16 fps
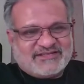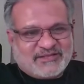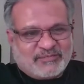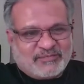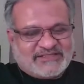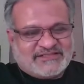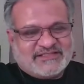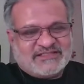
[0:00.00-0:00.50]
the
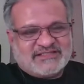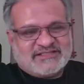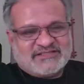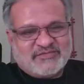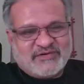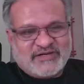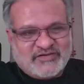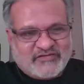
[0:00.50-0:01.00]

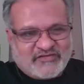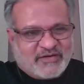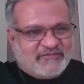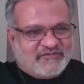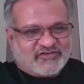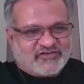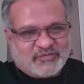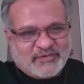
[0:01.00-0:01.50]
places where you
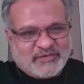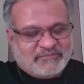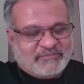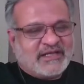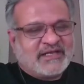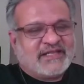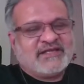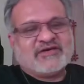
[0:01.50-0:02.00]
come from,
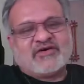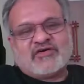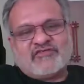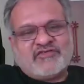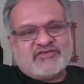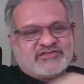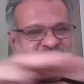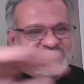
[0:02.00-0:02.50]
and many
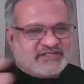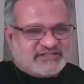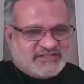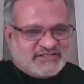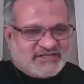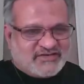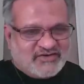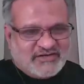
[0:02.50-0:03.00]
of your
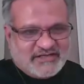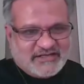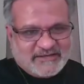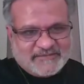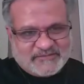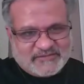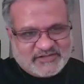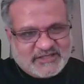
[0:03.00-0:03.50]
generation
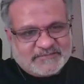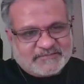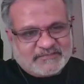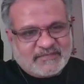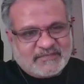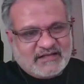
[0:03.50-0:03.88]
colleague, right?